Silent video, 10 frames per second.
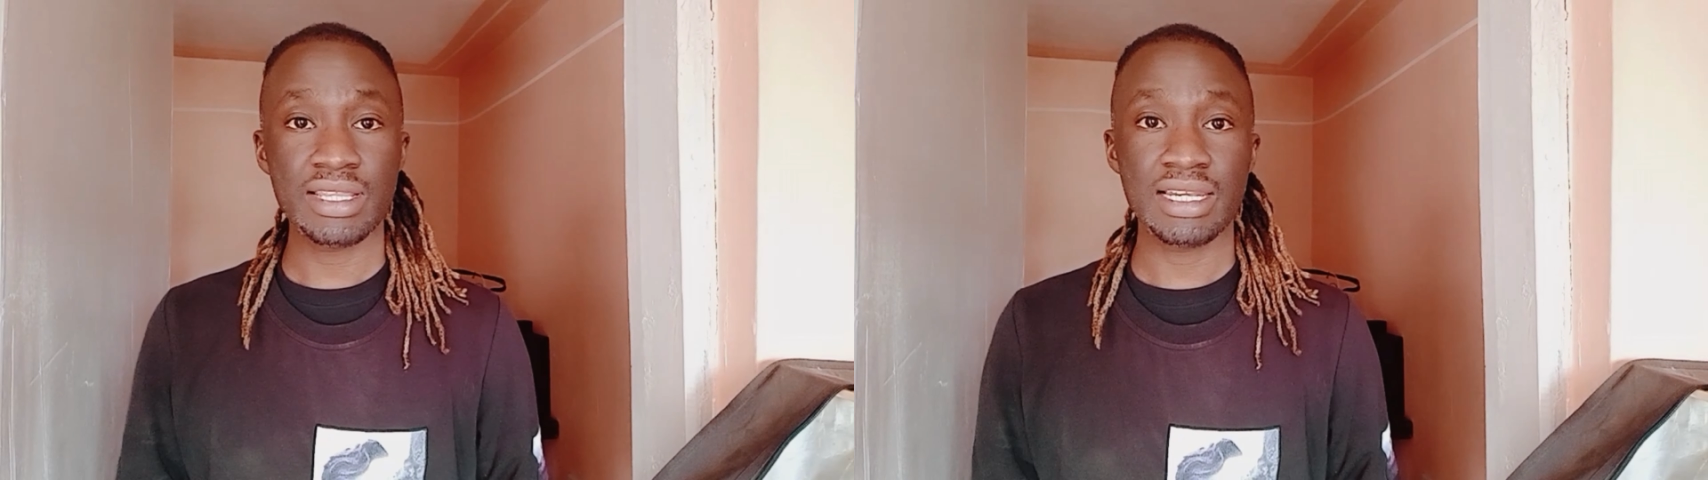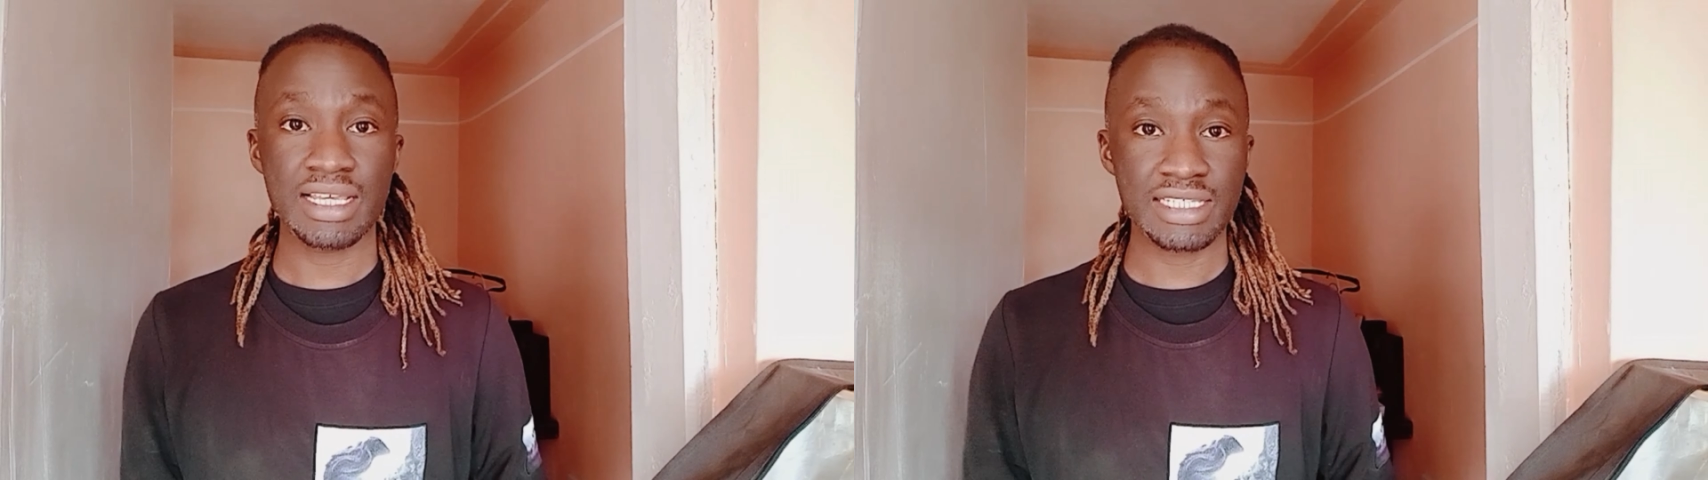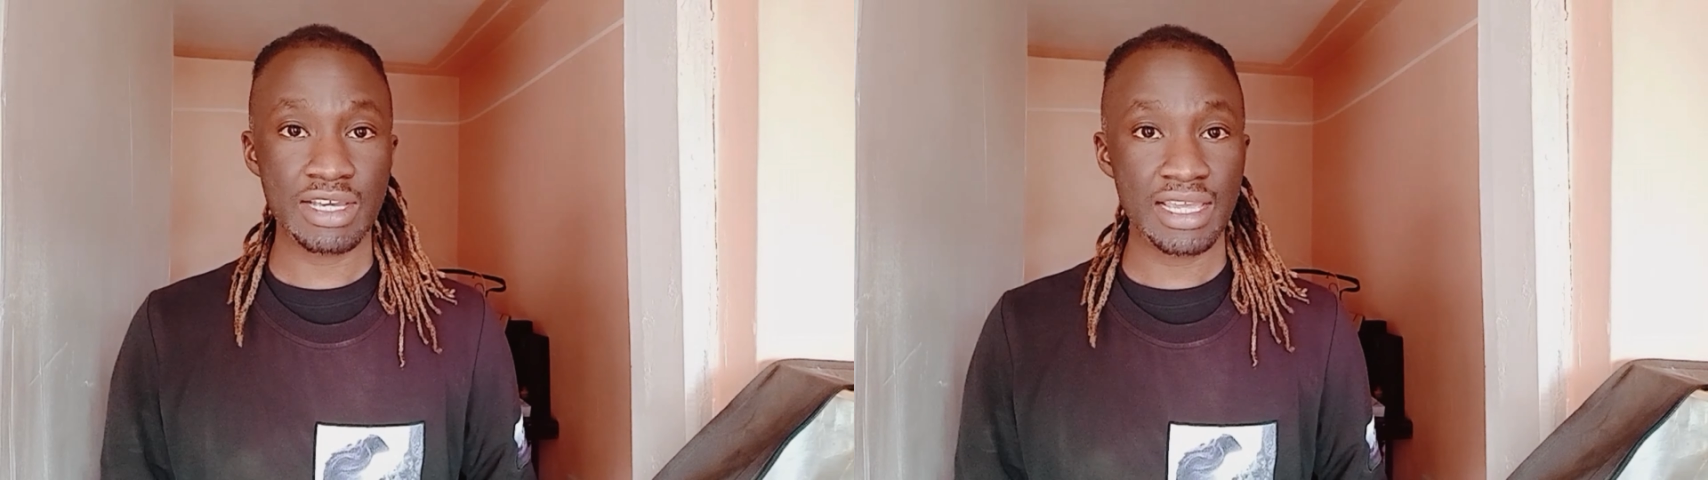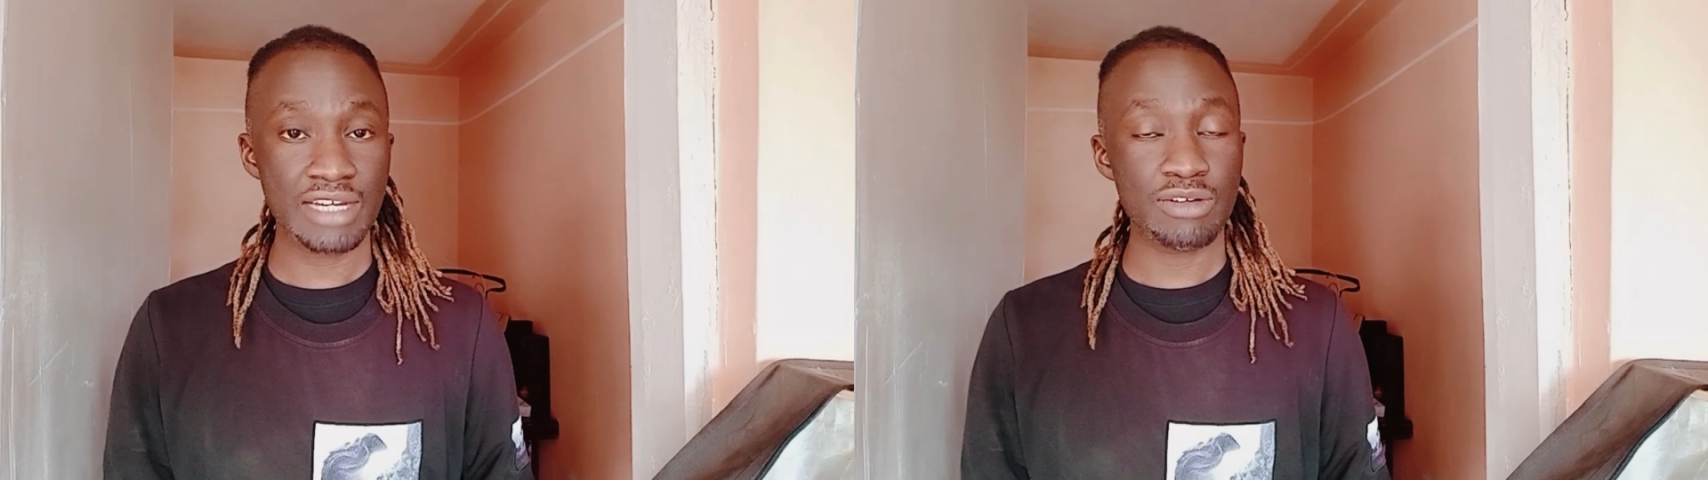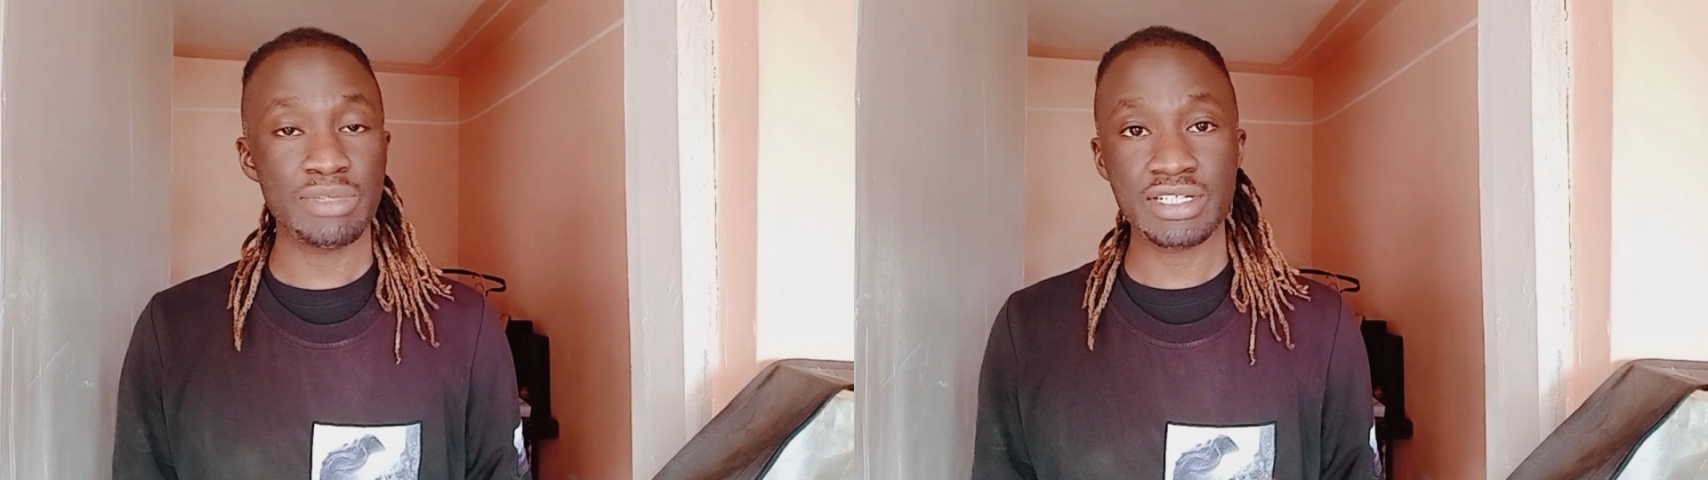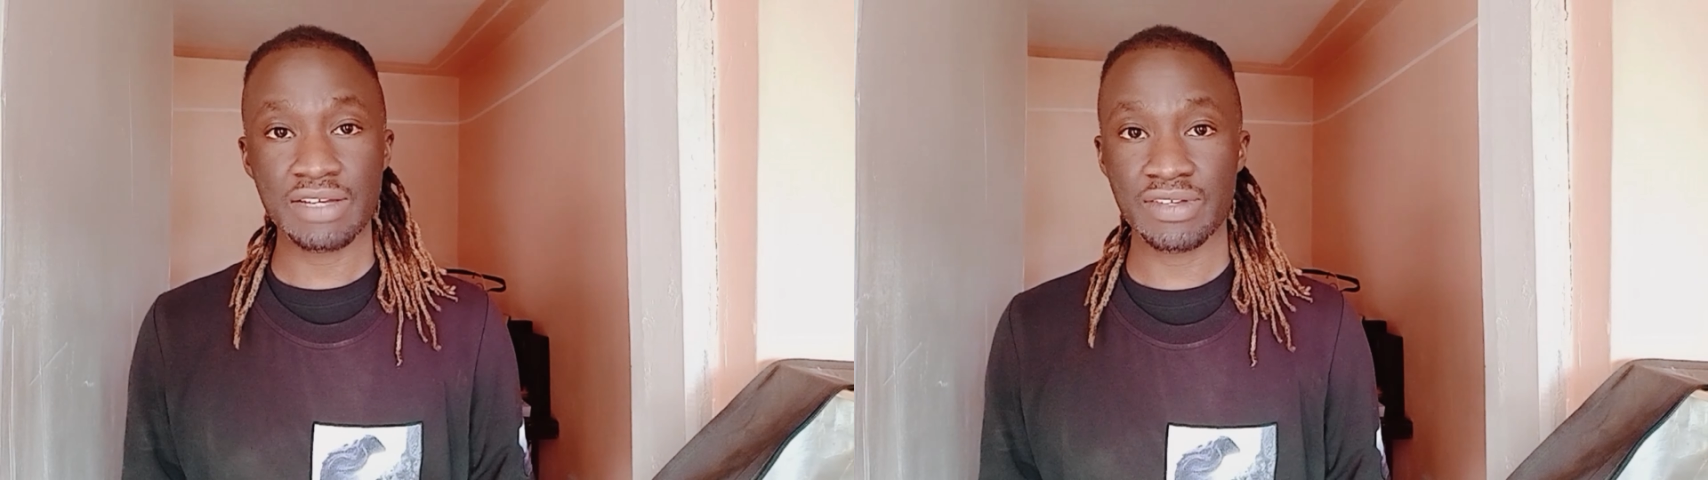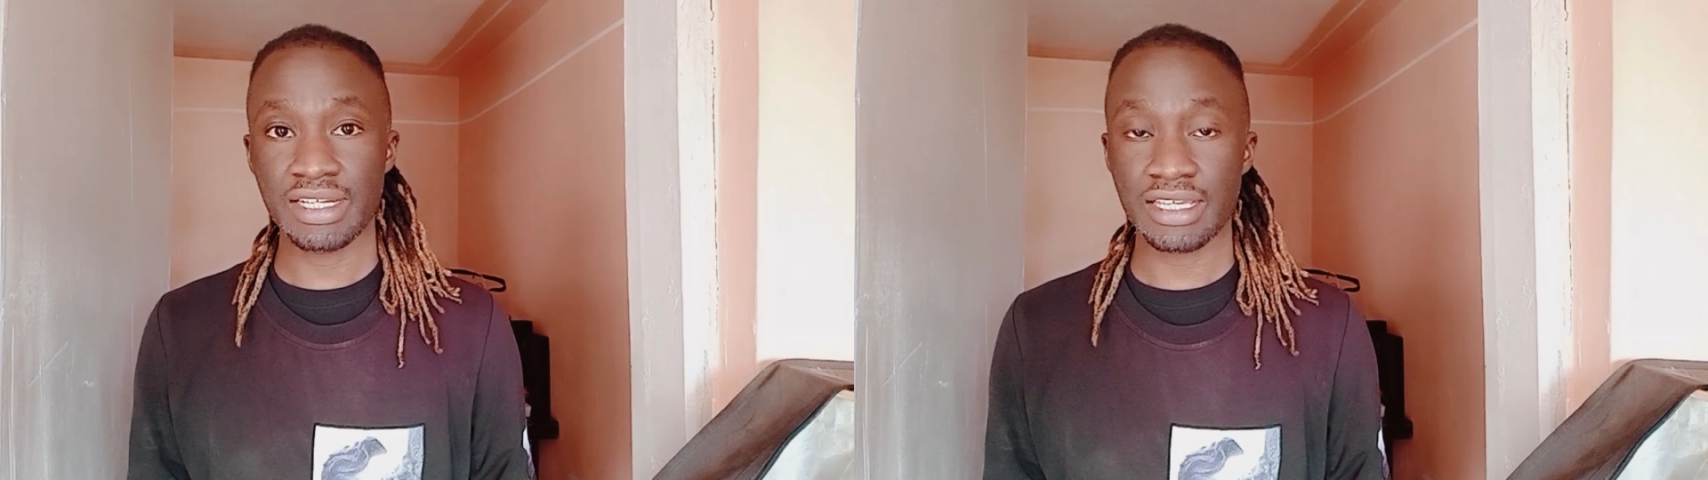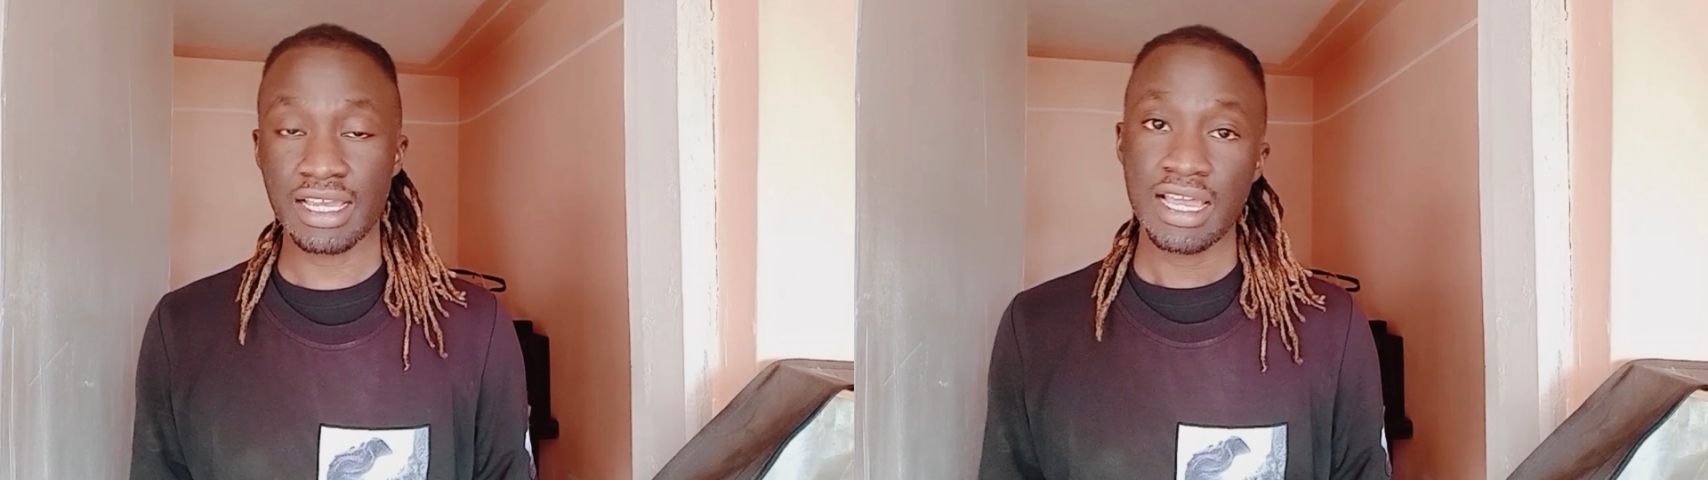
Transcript: laser head will be traveling.